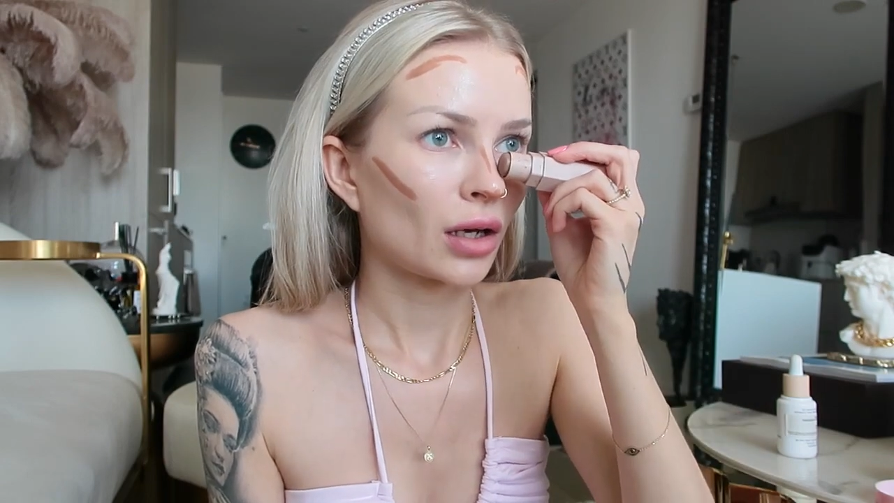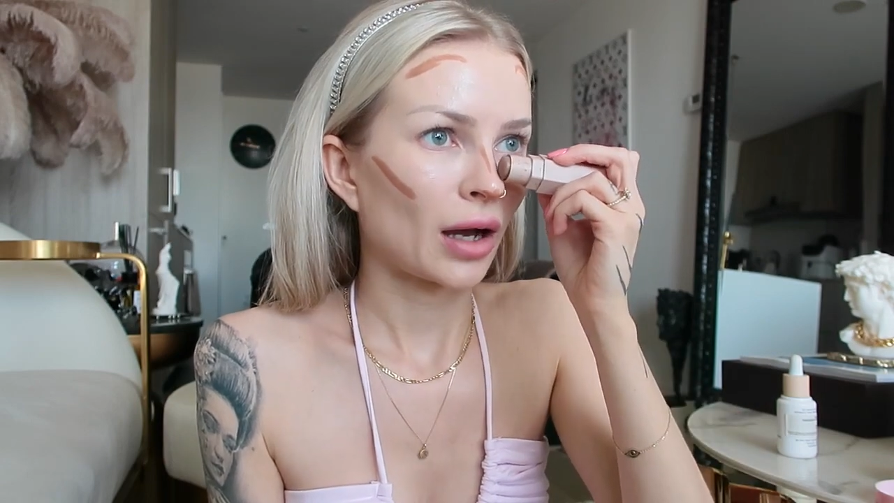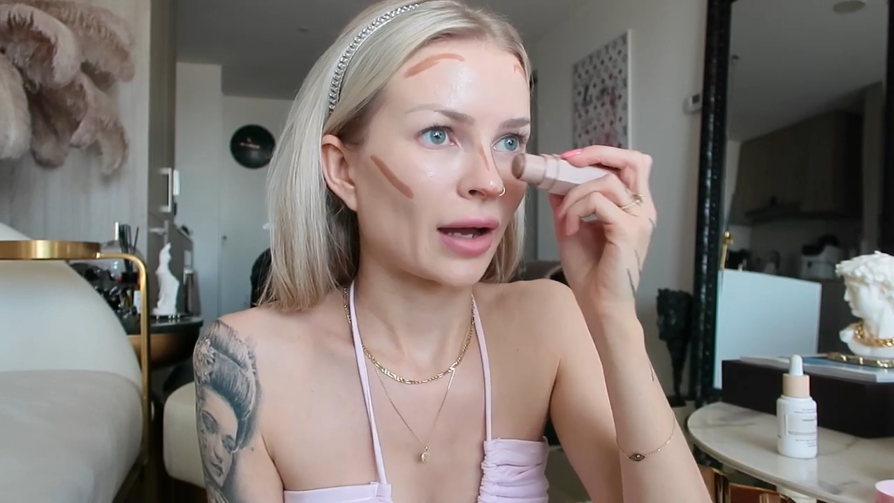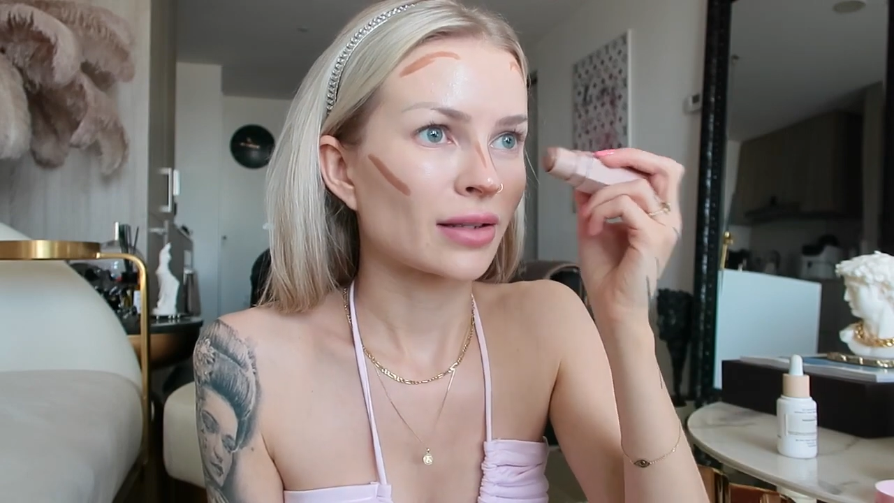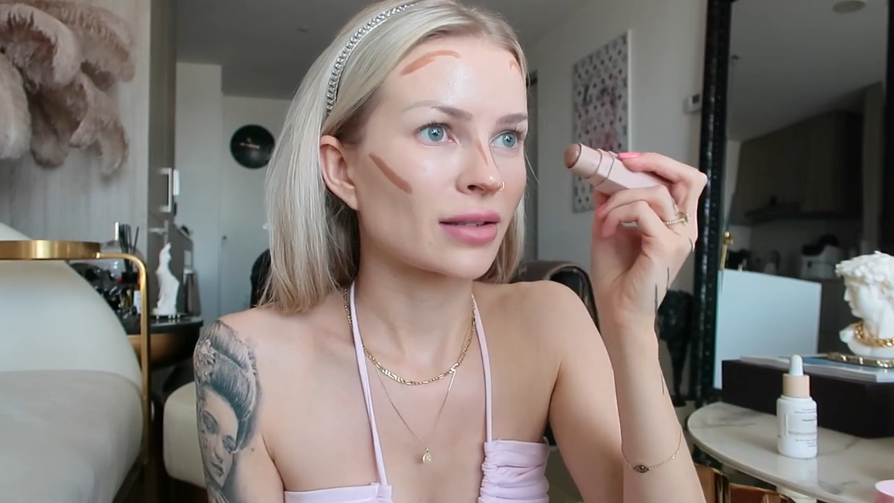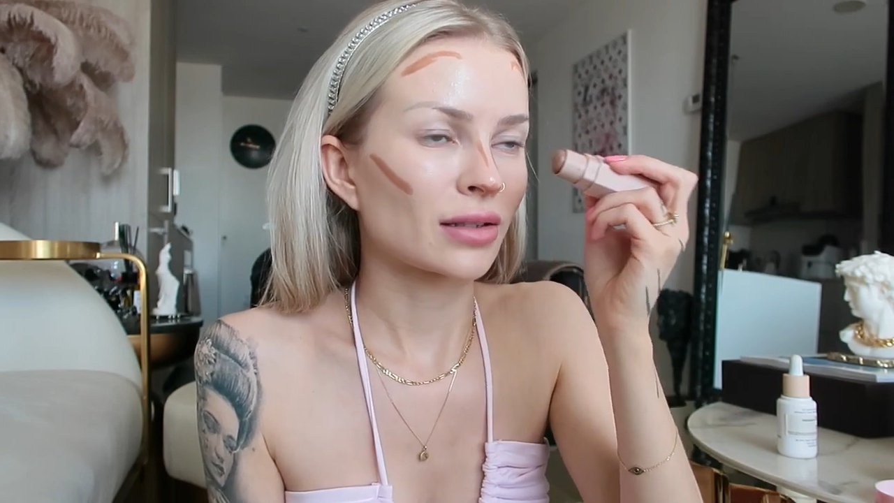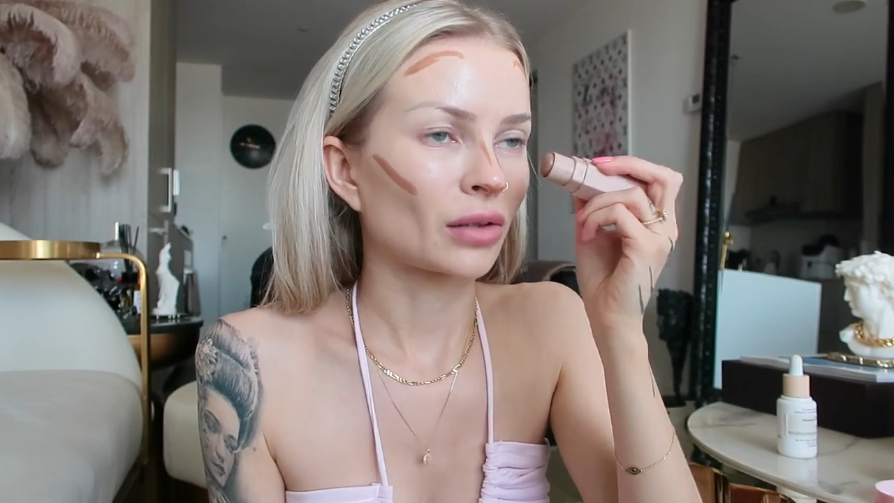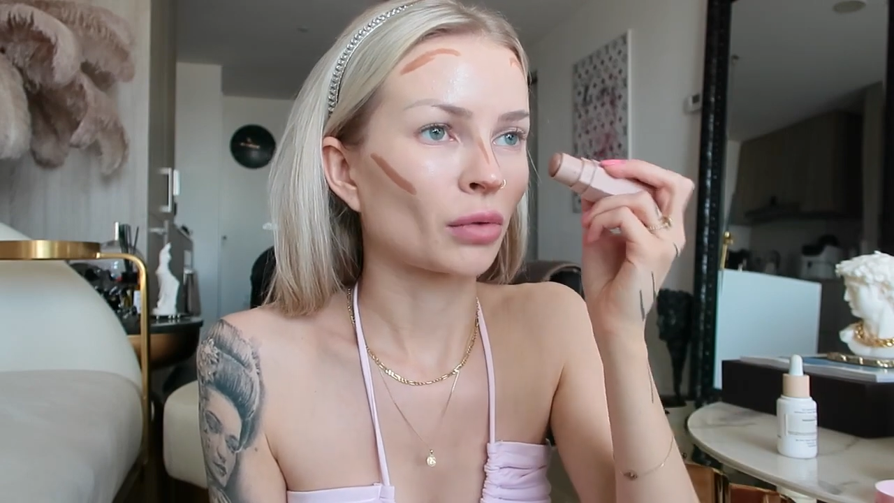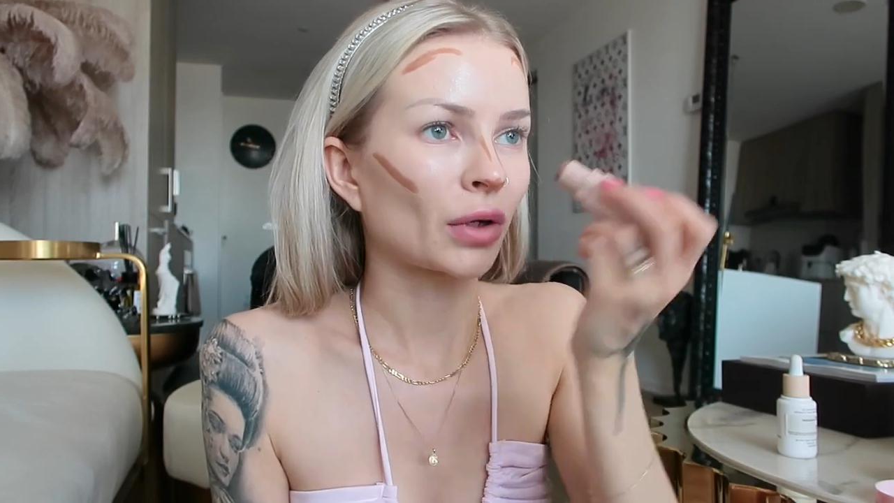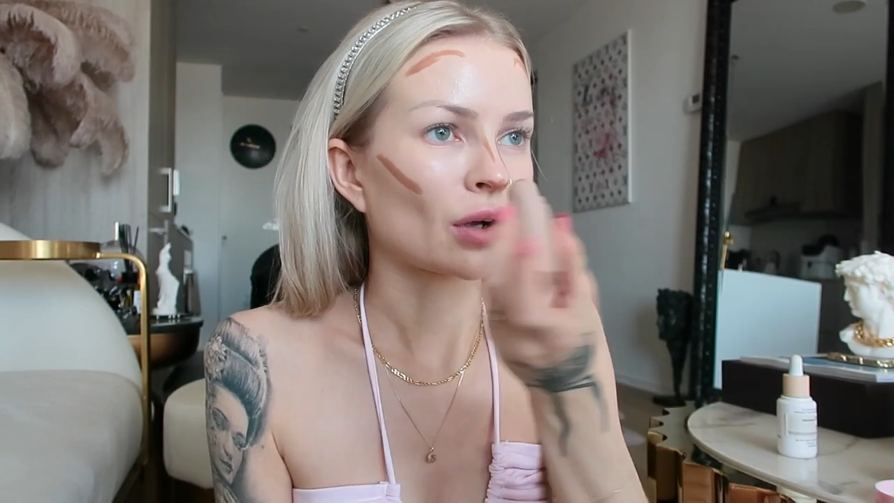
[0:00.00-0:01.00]
I
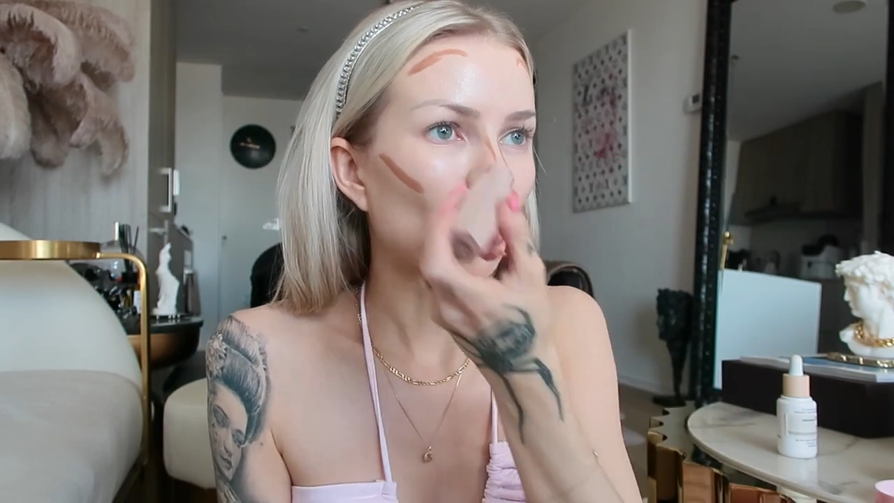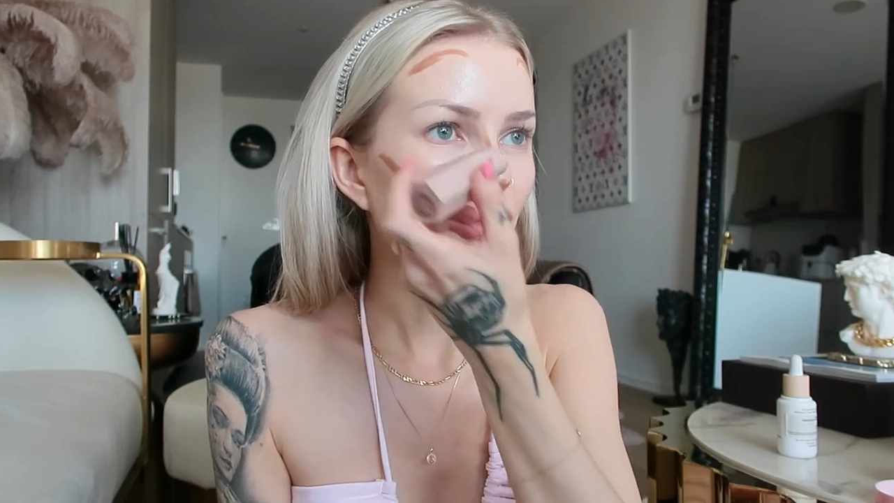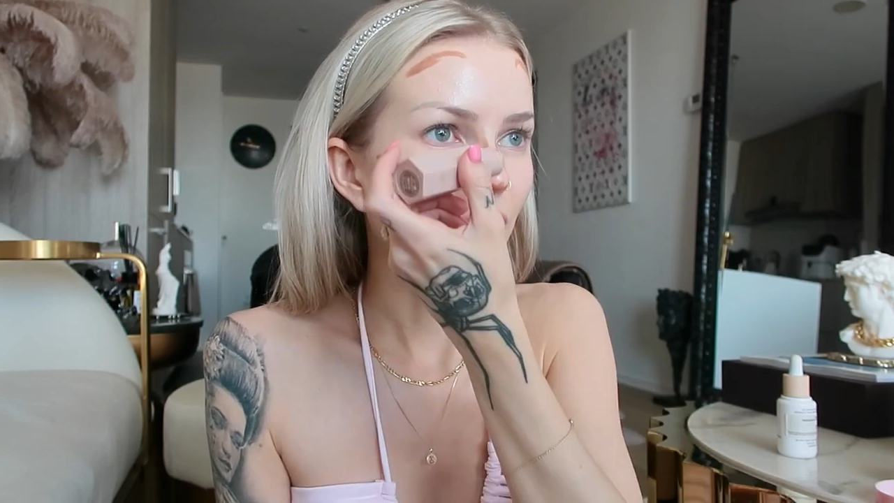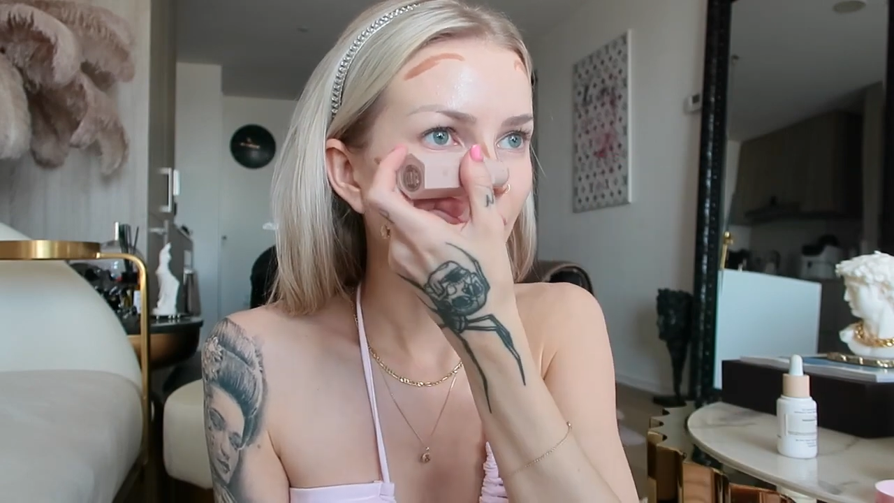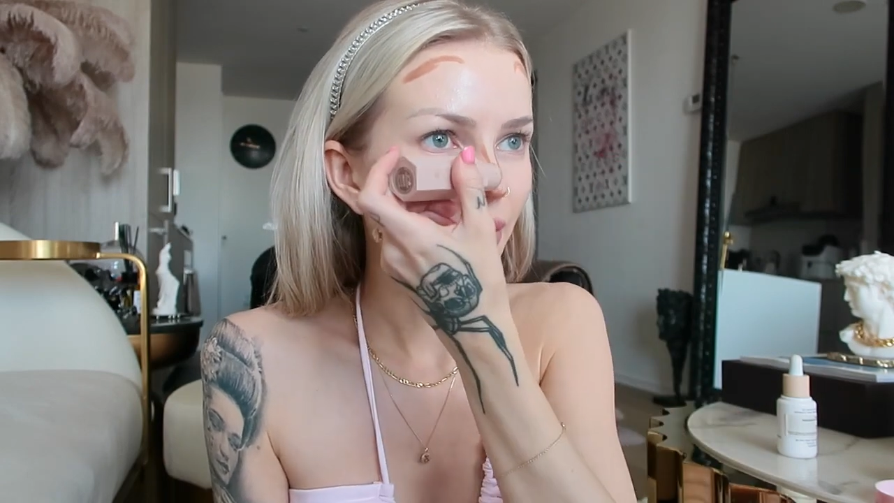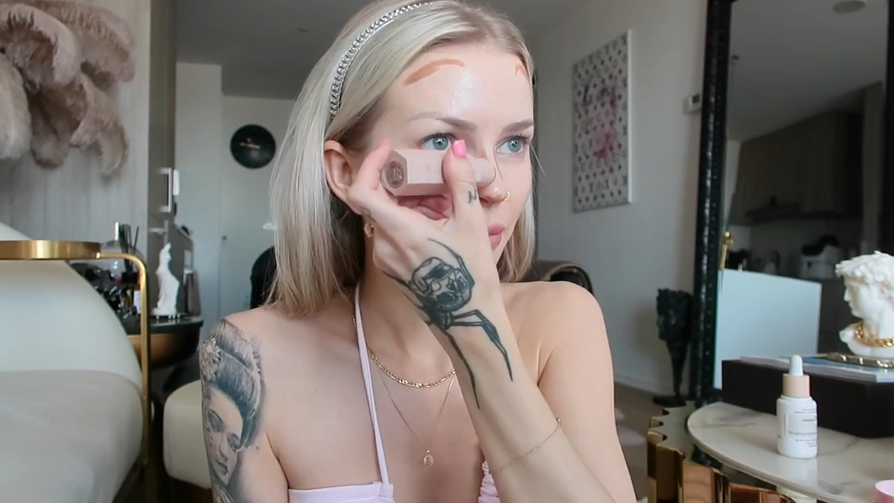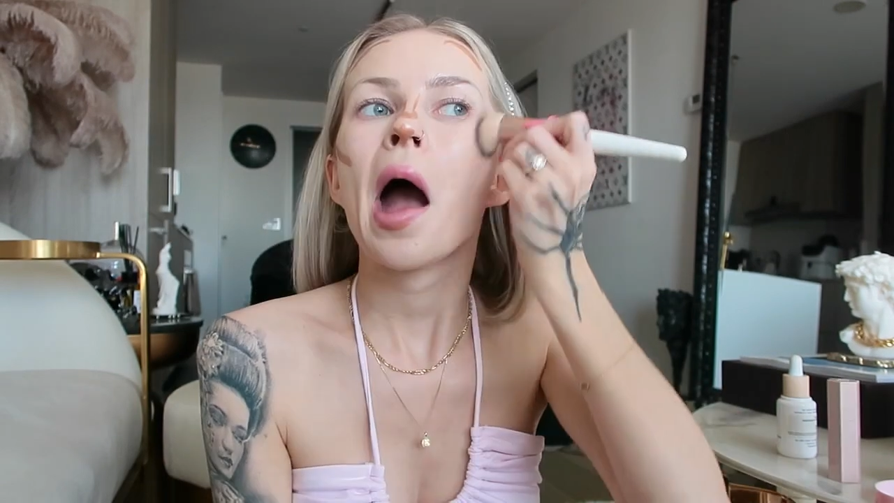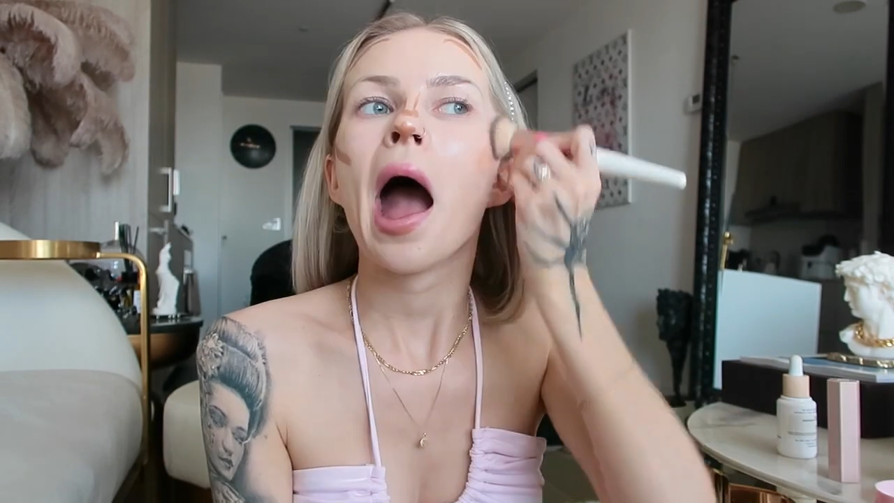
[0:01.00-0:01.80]
still want to contour it.